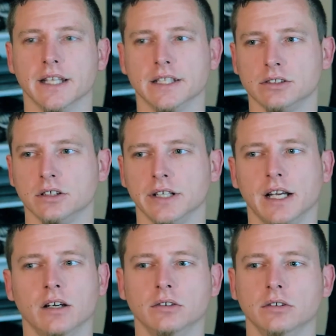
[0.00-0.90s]
start
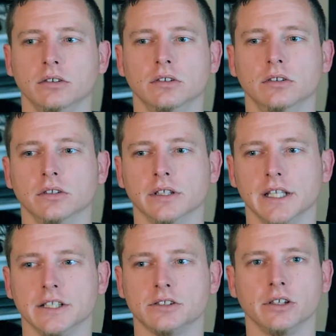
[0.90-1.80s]
out
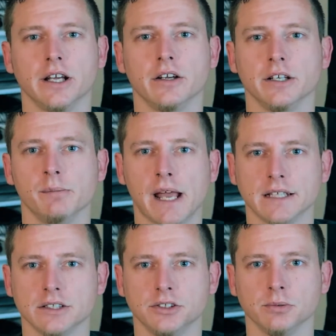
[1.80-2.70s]
in a bad
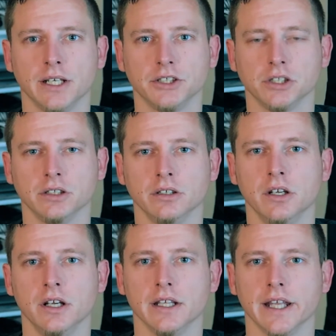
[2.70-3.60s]
situation.
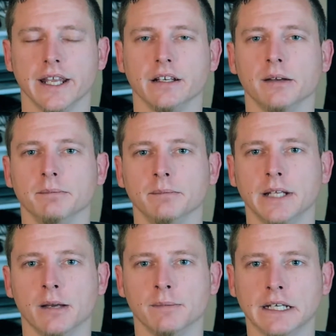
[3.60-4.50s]
They end up
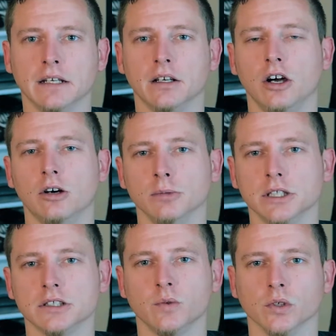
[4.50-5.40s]
becoming
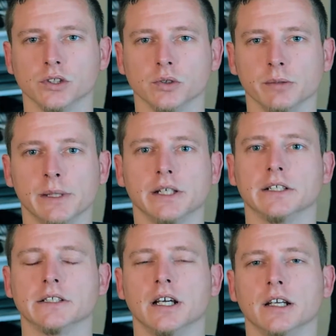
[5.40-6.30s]
homeless for a short period of
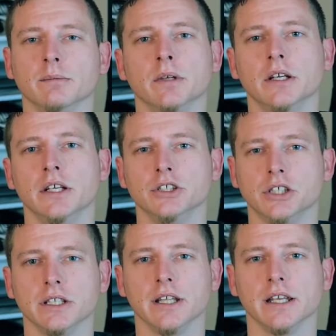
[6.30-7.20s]
time.
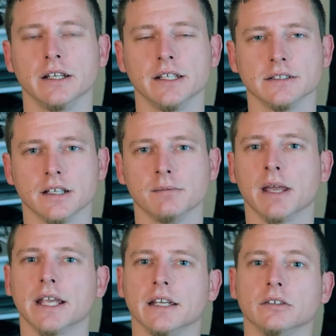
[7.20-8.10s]
She then ends up
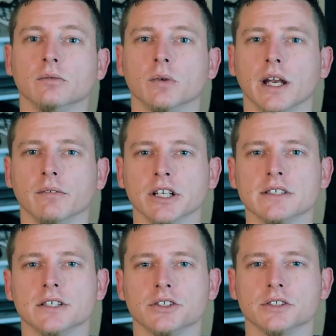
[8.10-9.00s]
making whatever
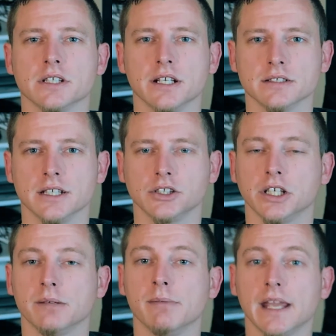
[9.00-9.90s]
decisions it is that she
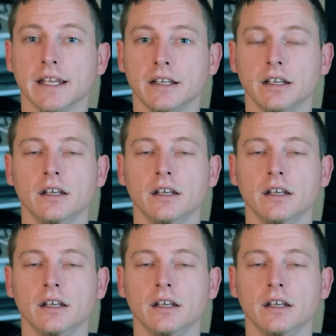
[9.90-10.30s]
can make,